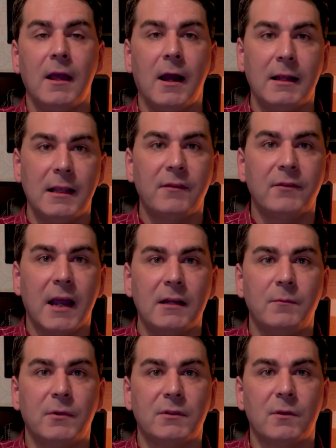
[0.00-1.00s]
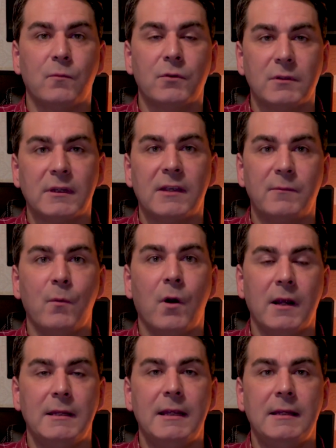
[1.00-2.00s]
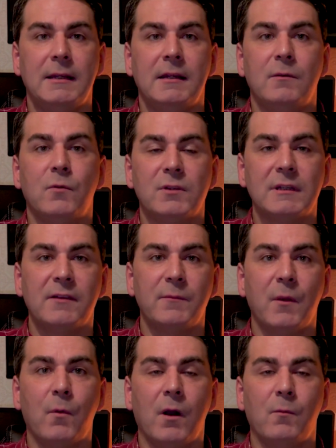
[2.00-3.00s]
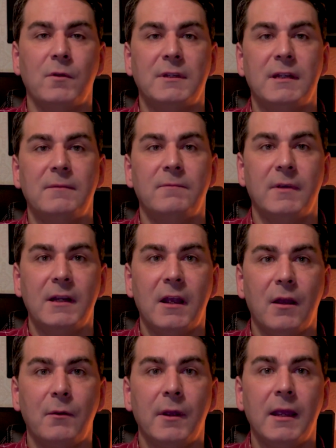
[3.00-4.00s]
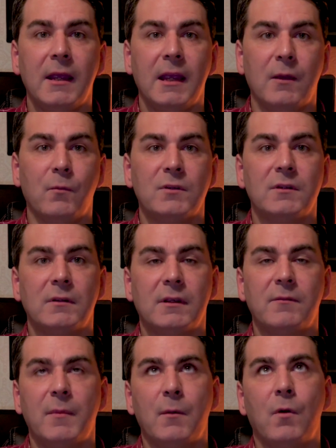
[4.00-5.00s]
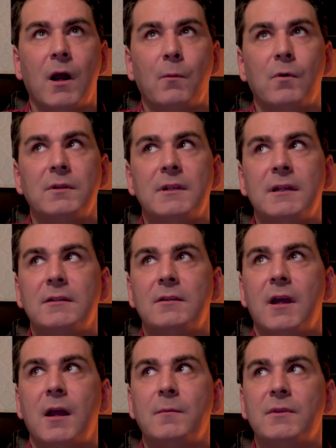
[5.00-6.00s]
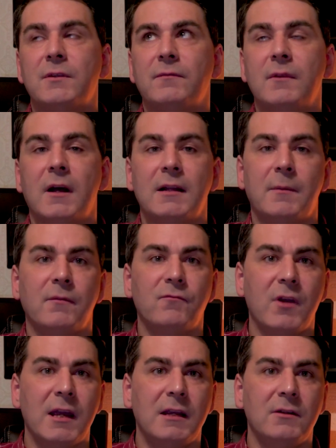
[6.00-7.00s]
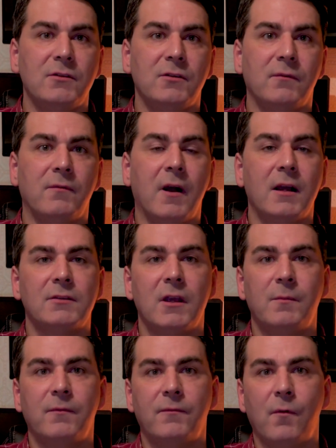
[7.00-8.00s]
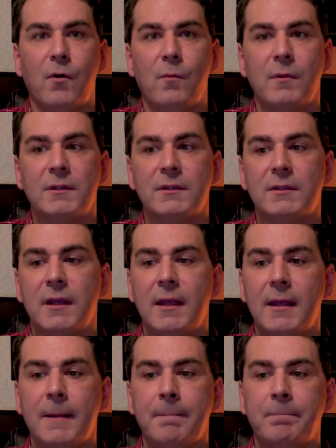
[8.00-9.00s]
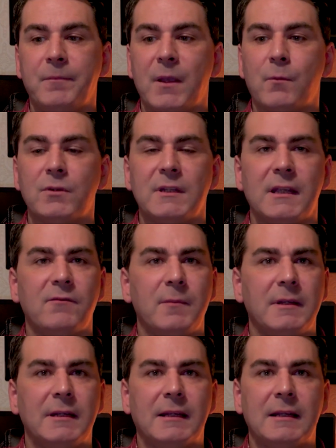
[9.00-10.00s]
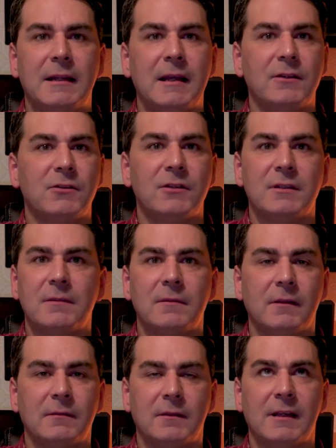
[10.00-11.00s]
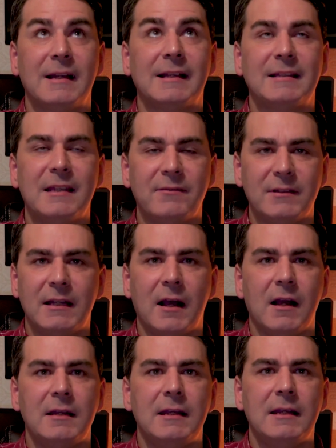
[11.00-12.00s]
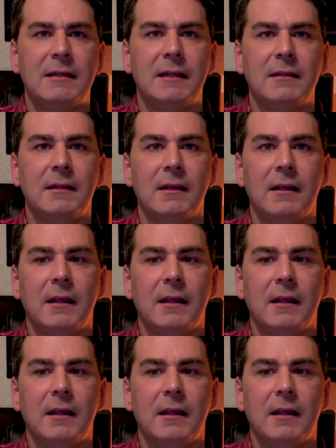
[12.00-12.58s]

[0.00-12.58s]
I left Canon because it wasn't giving me what I needed. It wasn't giving me what I wanted in video. It wasn't giving me what I wanted in terms of dynamic range, of ISO performance. It wasn't giving me the connections, the connectivity that I needed.